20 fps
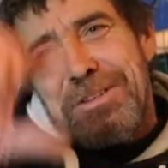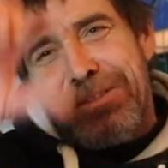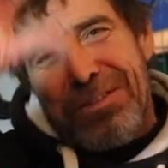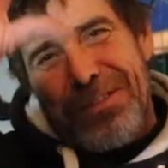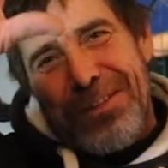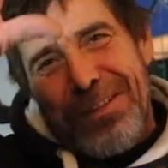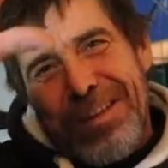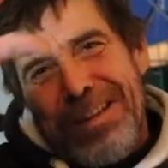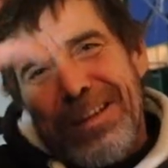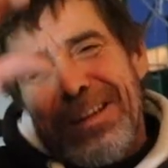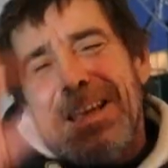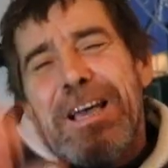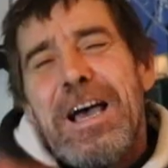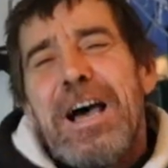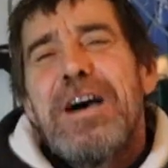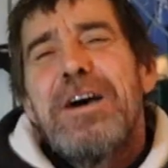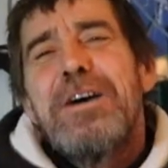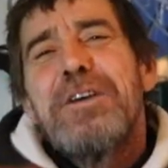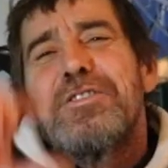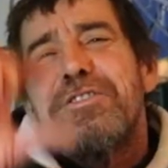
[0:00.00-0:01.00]
it's a
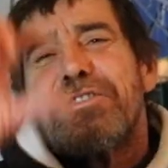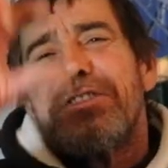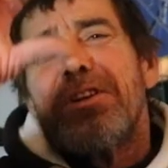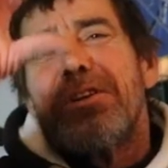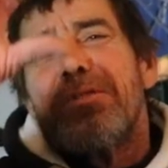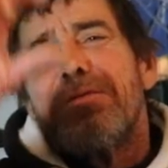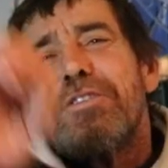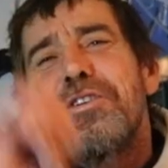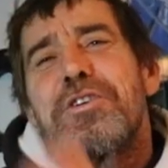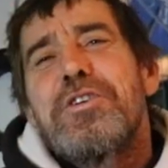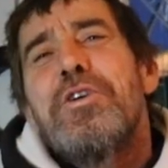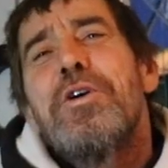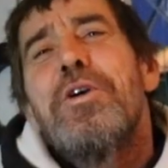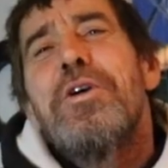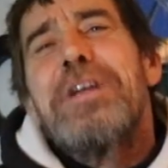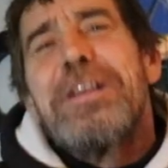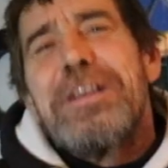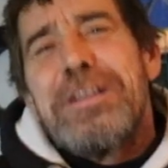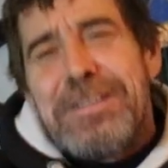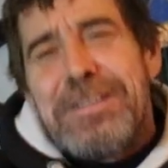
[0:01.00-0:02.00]
uh, silver coin.